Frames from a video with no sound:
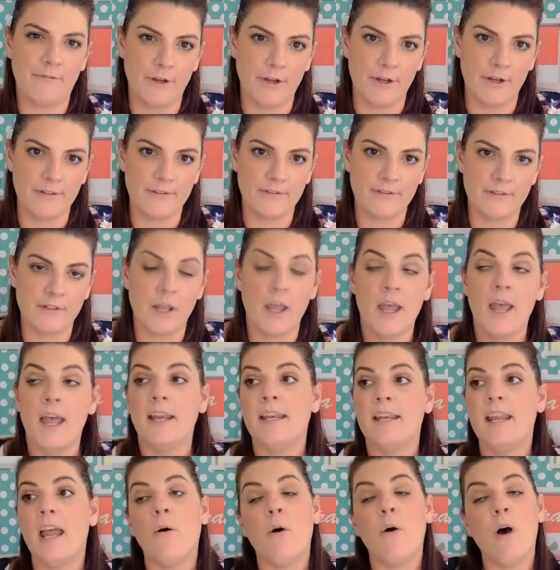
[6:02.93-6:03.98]
first.
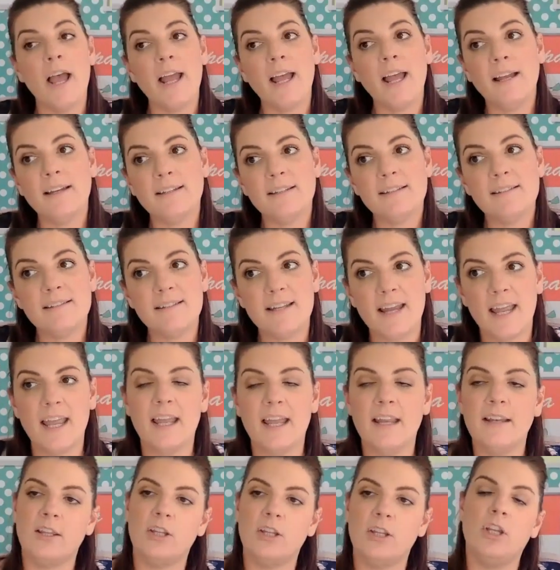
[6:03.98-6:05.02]
Now, I
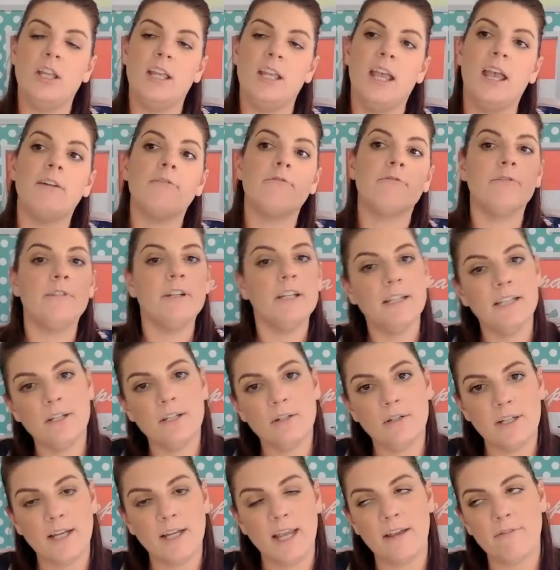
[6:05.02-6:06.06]
understand that you can get really
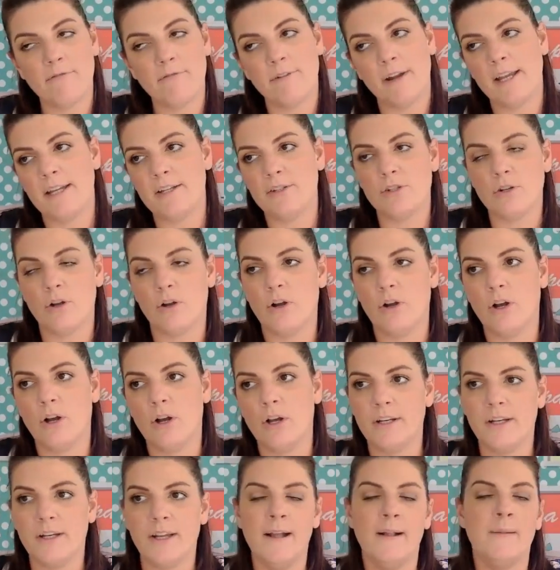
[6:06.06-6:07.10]
good reach
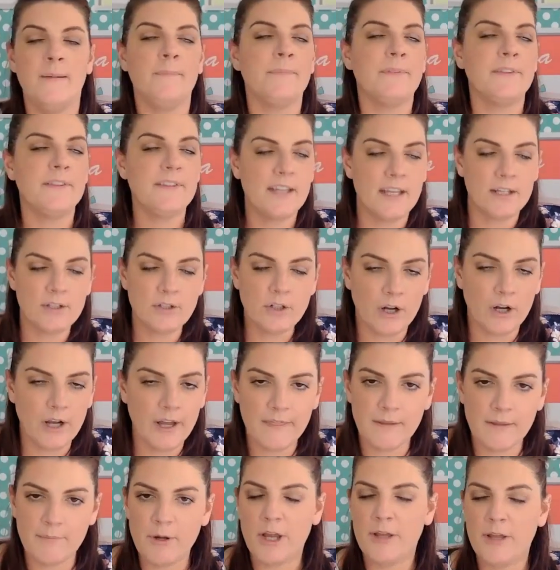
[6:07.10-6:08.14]
on TikTok
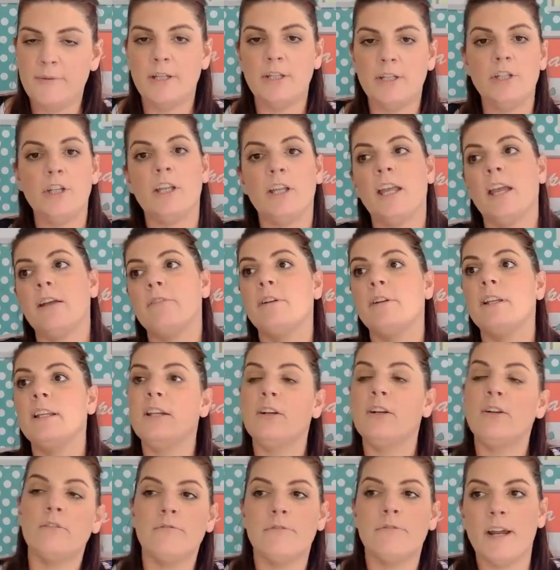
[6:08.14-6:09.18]
at the moment. You can get really
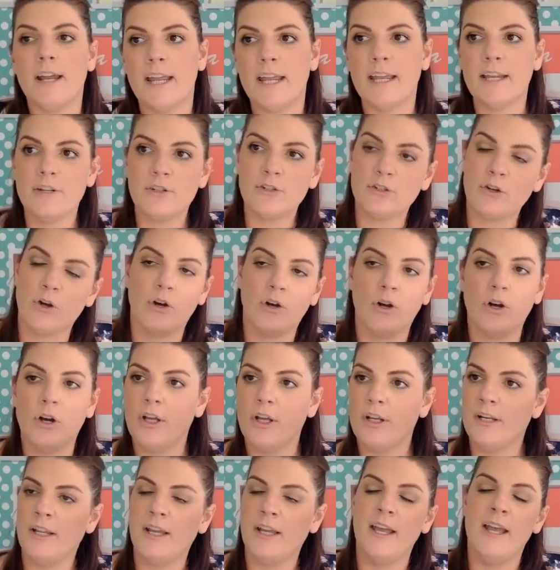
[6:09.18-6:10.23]
good reach
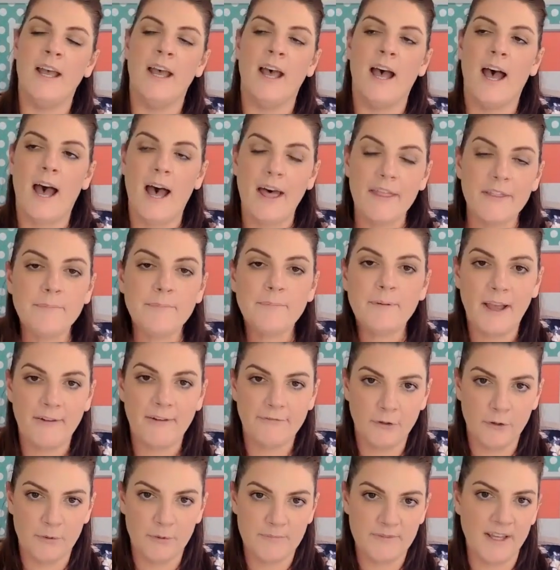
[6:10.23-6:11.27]
on other
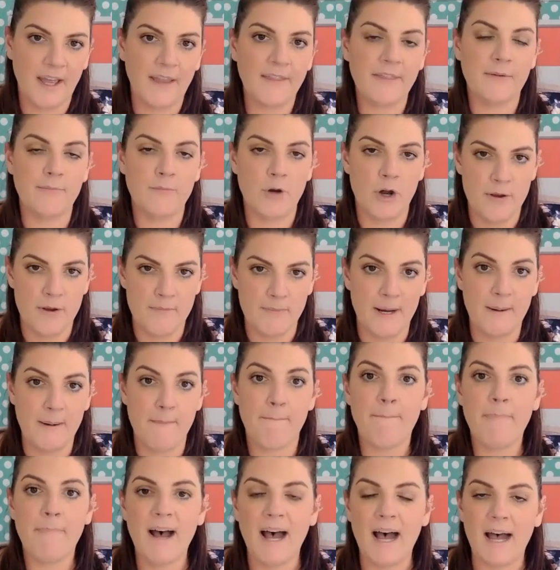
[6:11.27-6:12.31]
platforms at the
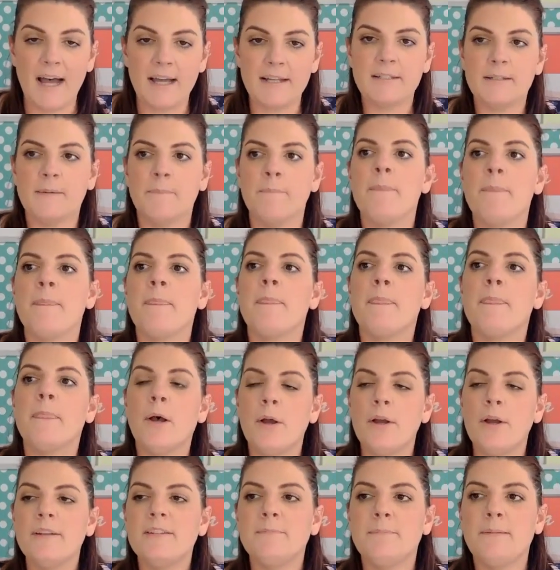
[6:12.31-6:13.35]
moment, but
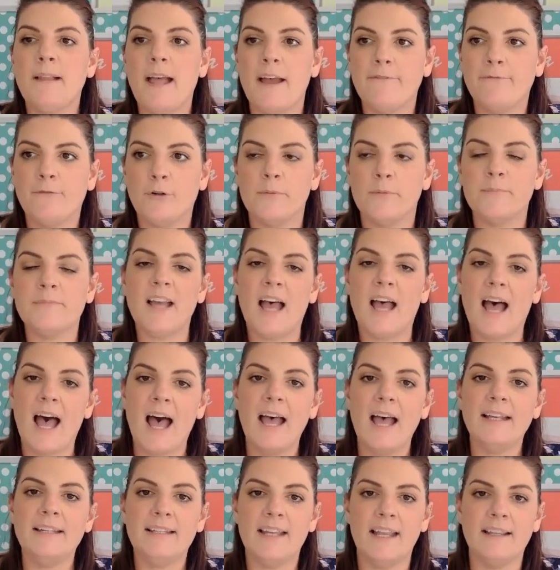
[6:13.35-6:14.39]
those platforms
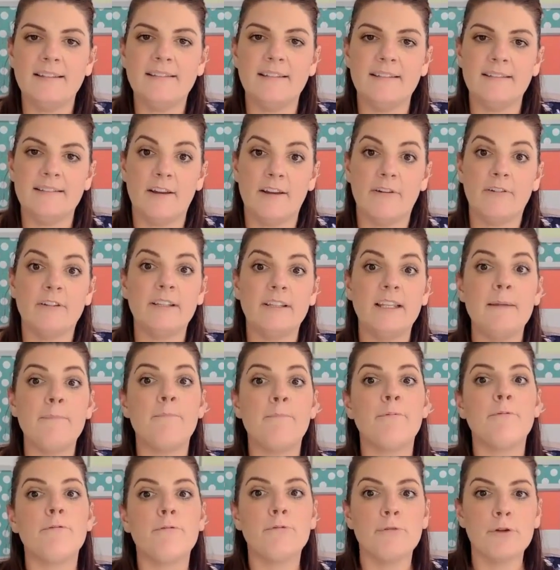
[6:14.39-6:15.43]
aren't necessarily
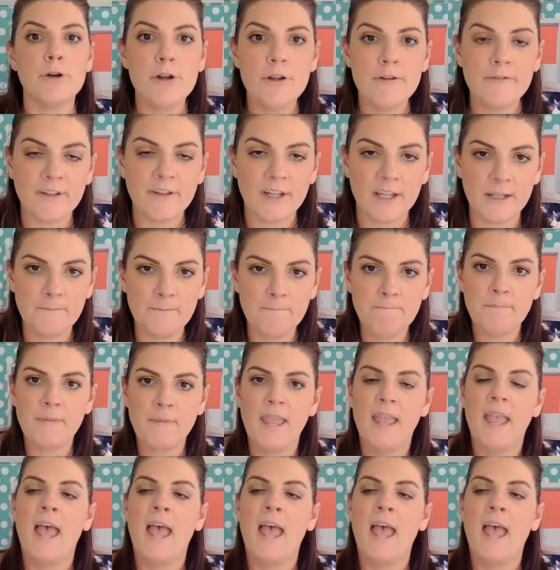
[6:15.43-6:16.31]
proven